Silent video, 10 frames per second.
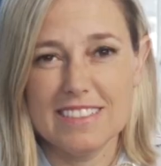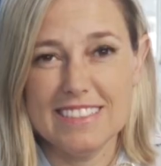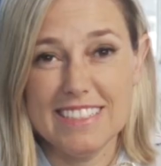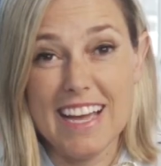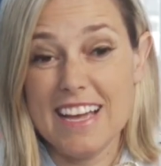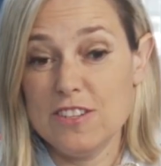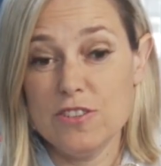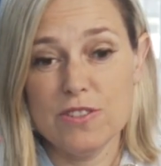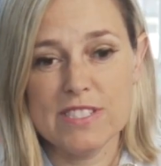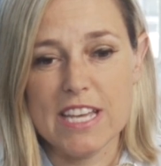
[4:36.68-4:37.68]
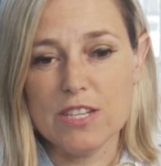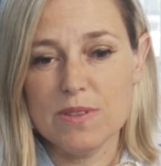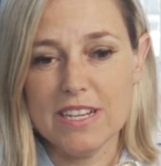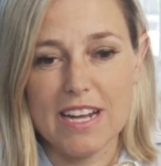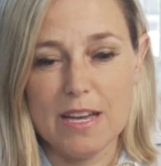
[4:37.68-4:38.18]
Yeah, no, you're exactly
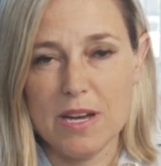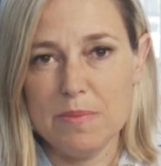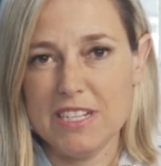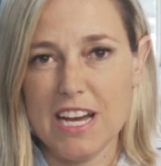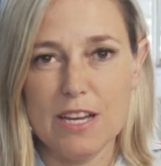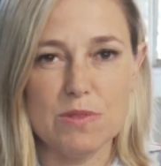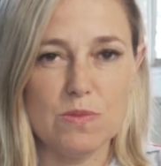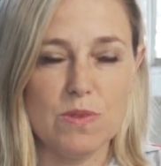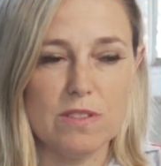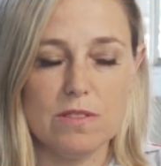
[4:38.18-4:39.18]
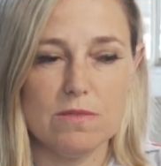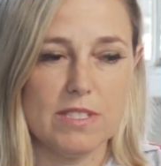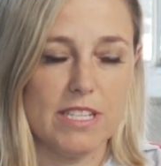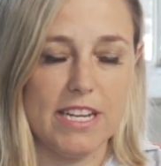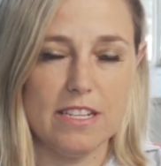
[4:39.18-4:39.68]
right. I mean, I was one of
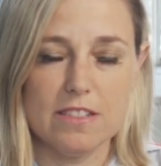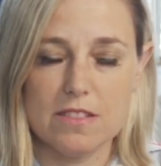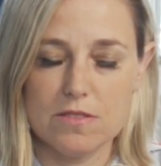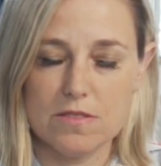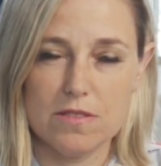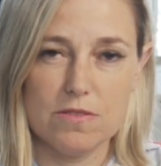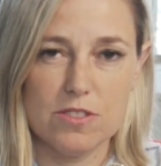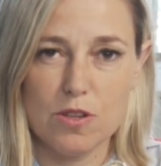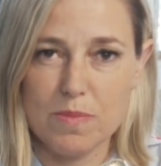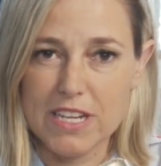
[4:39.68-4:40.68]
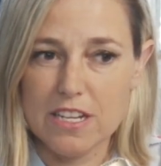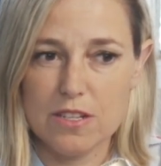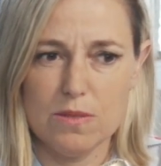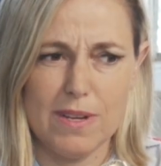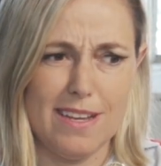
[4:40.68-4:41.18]
those Canadians. There's so many
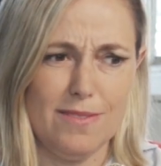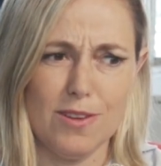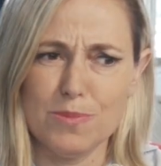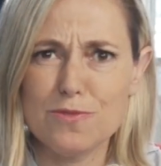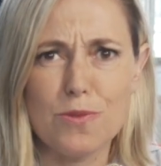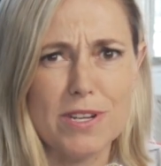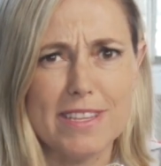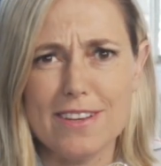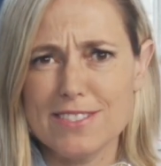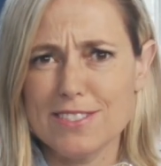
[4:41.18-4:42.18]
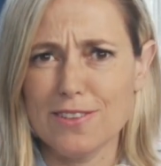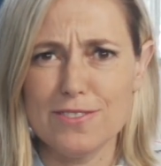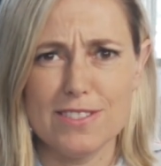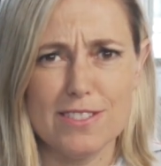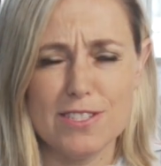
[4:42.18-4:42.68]
who had almost
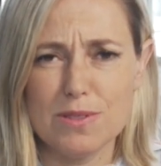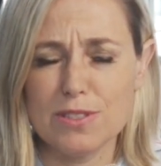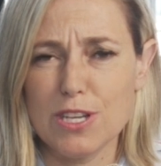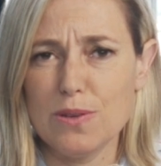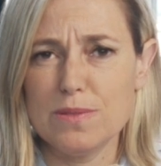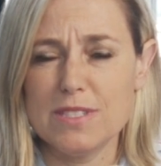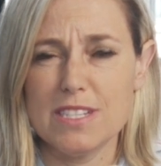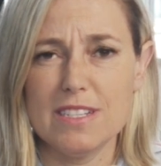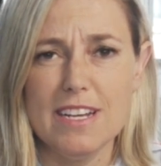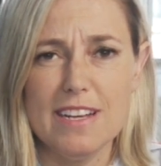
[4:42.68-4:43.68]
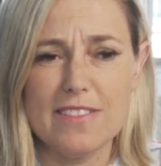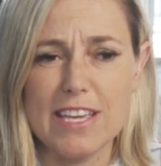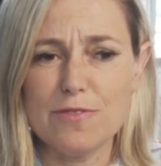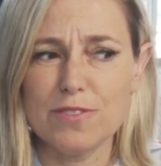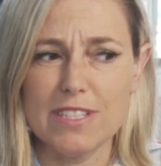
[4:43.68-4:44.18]
$40,000 in student loans. And
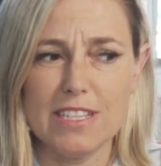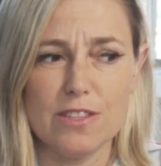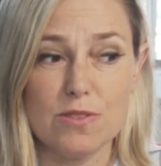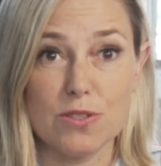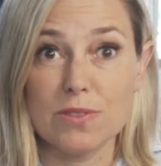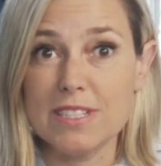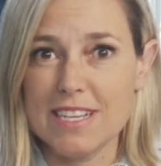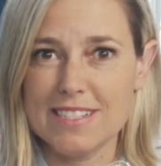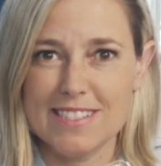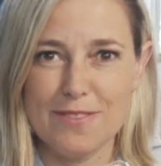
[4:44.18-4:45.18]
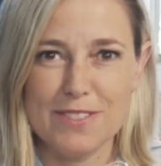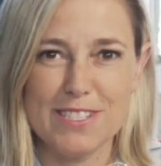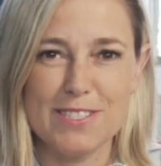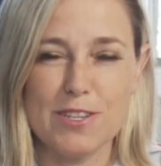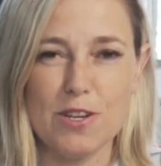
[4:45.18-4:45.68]
thankfully, in those early days in San
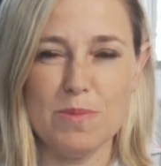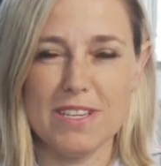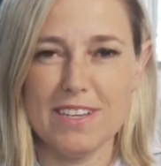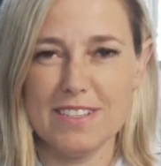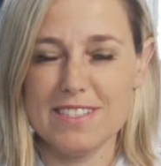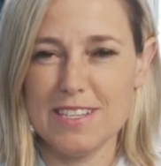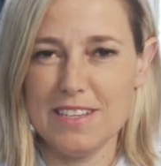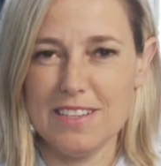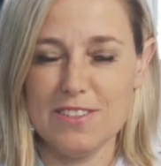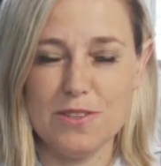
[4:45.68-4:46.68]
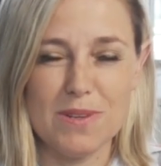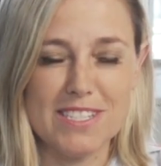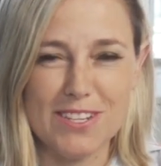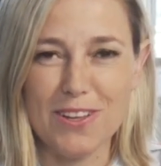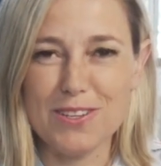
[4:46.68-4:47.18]
Francisco, because the US
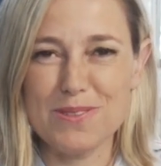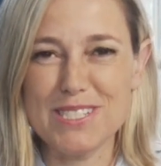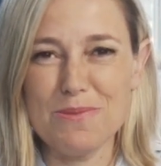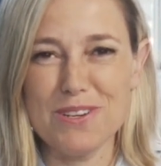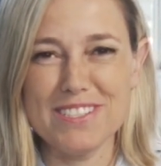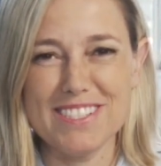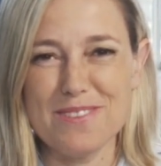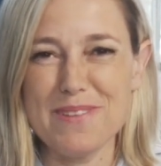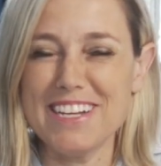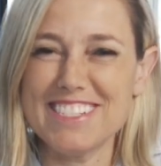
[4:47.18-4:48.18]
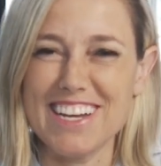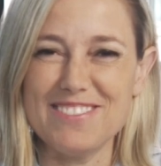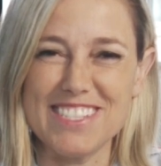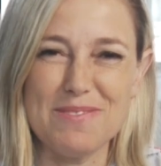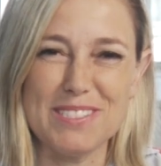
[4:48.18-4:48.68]
dollar was worth so much, I
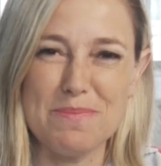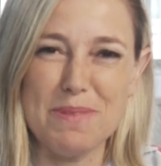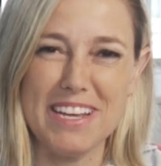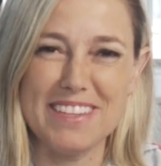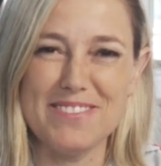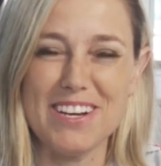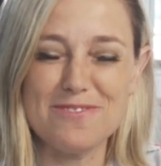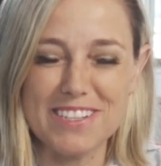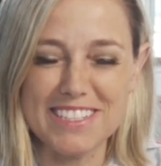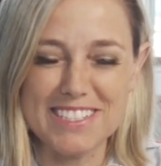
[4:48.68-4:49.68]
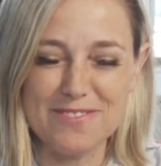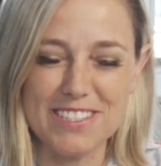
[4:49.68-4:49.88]
was able to pay them off relatively